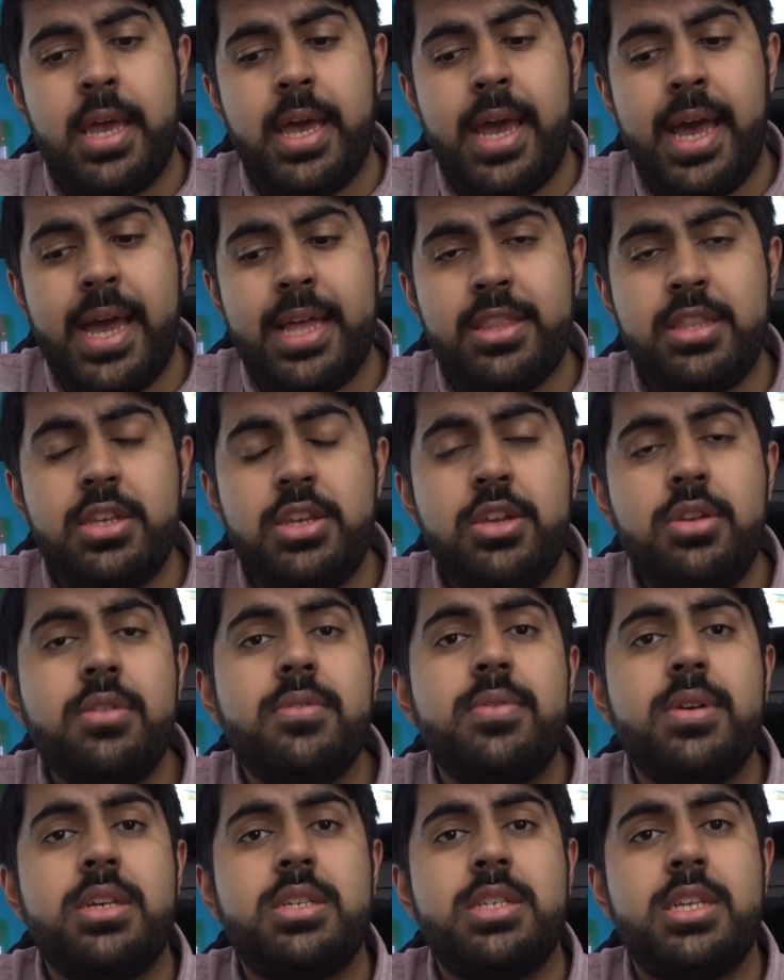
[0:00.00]
and the
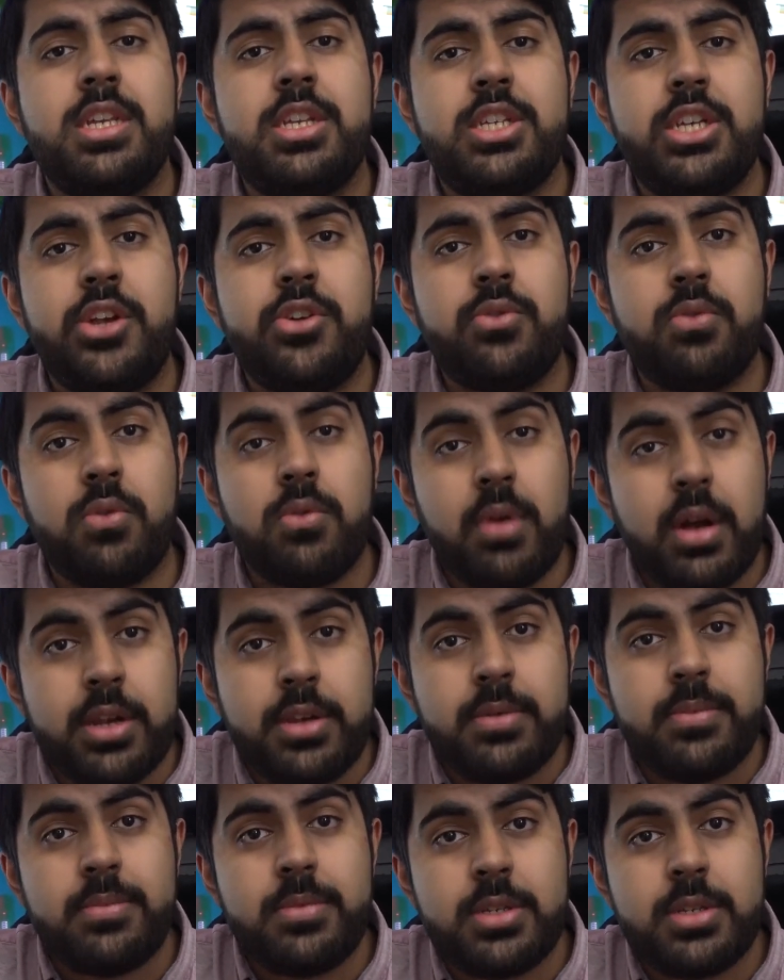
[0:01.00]
university in general run